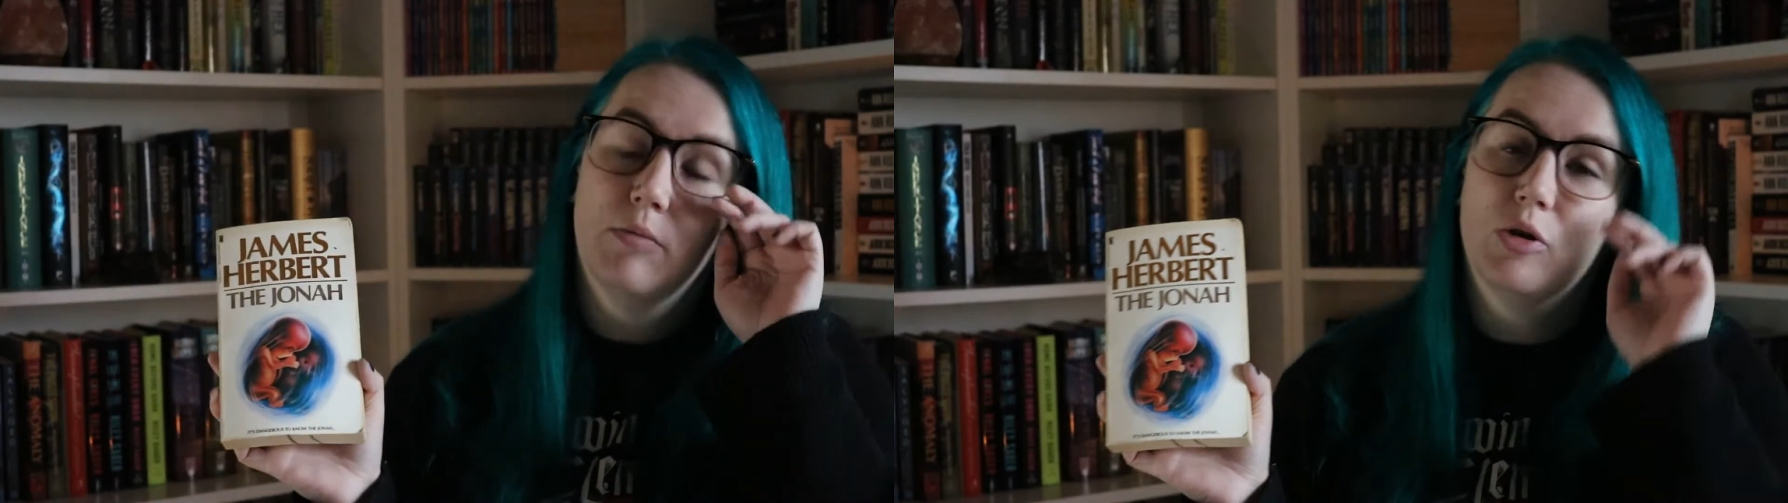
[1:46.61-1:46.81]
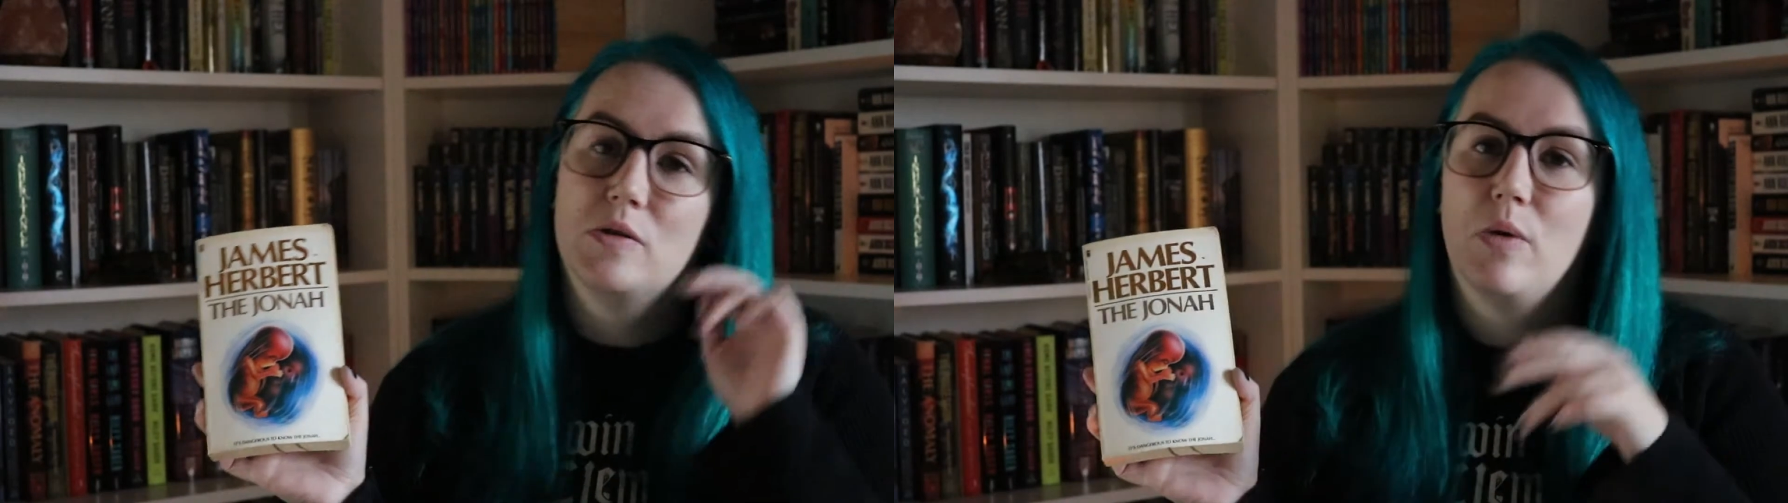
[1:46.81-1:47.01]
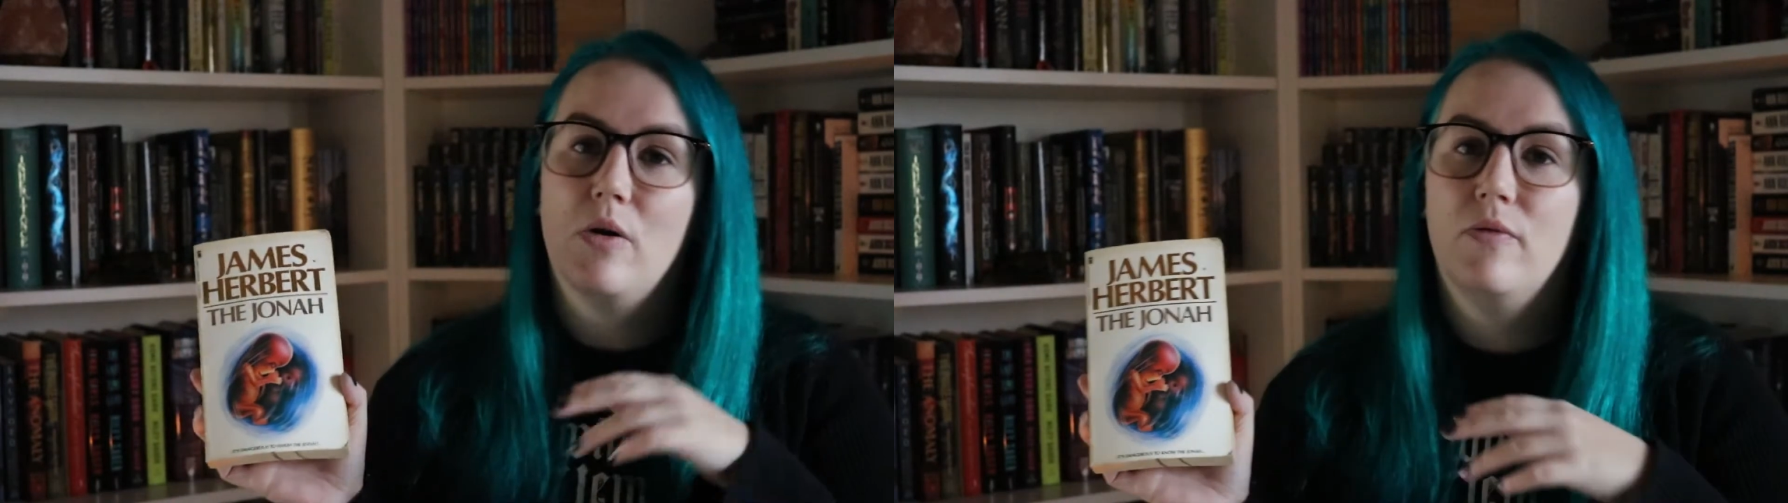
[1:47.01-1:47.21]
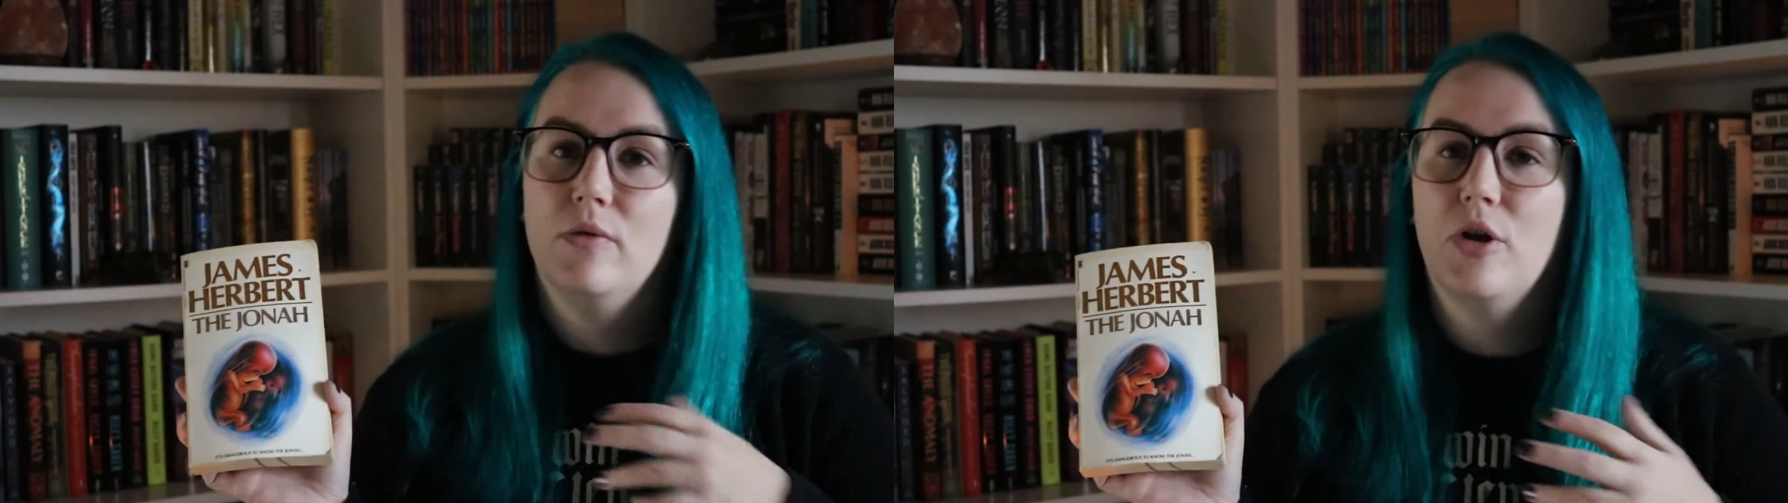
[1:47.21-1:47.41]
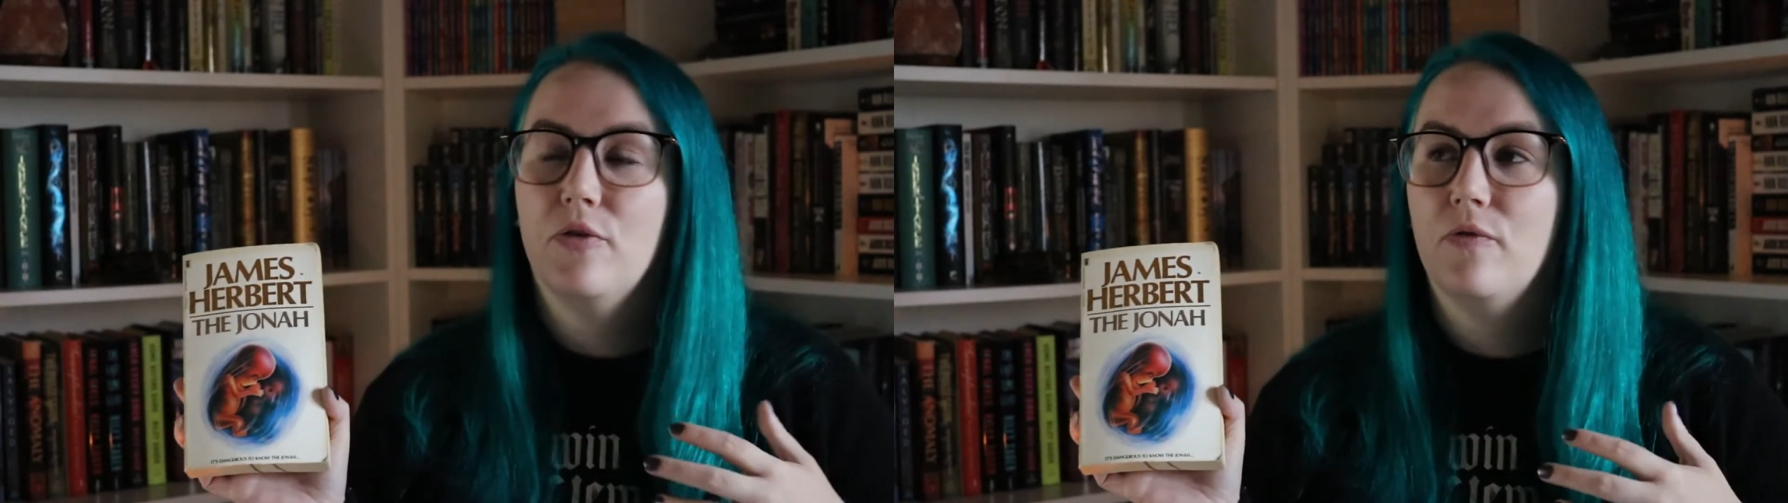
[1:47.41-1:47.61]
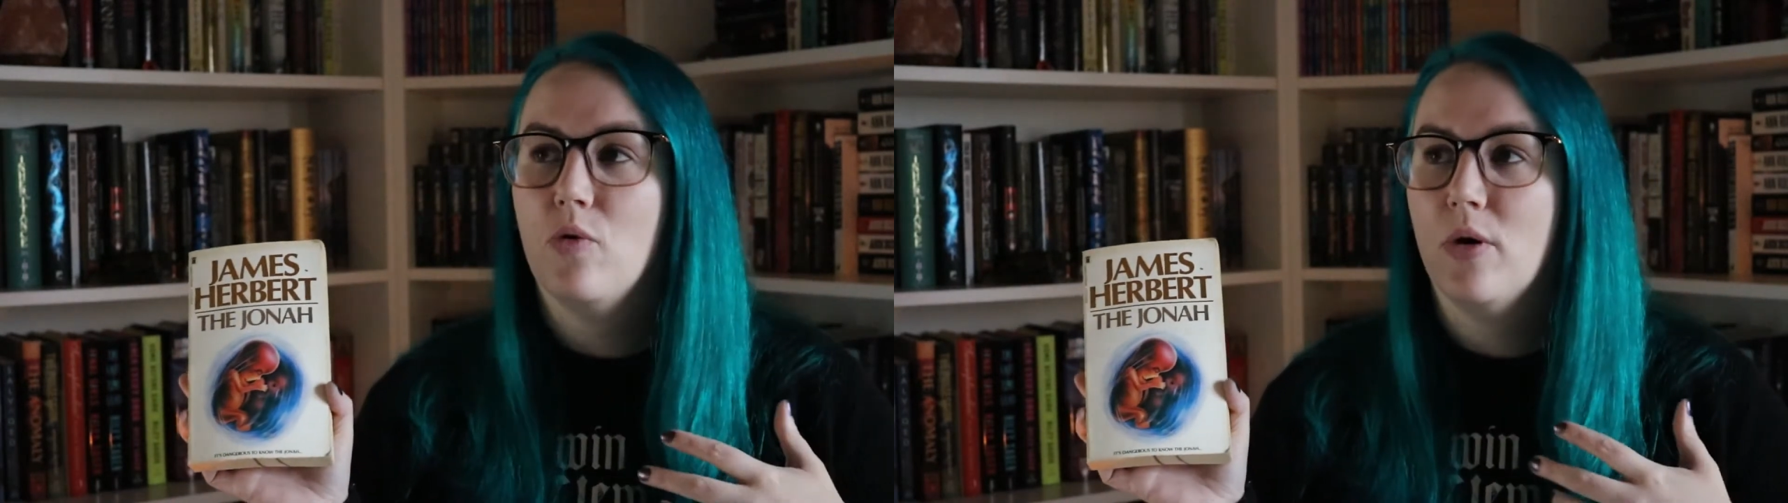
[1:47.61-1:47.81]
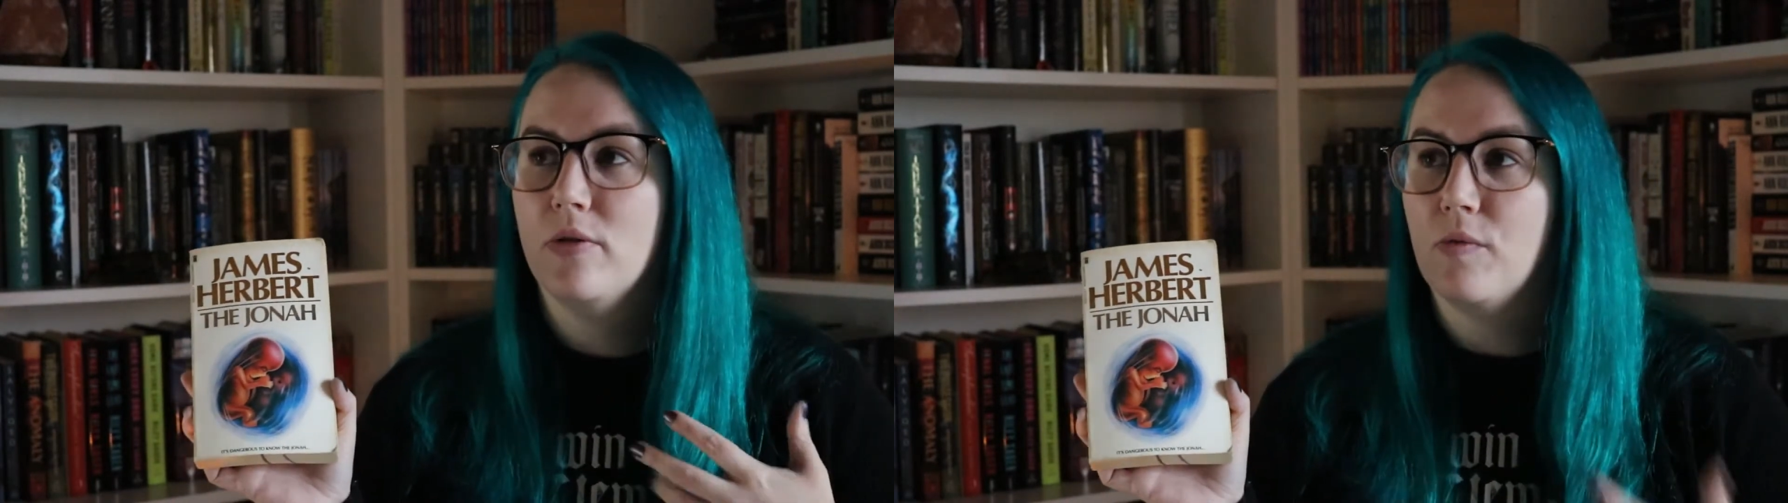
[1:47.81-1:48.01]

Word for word: most well known for The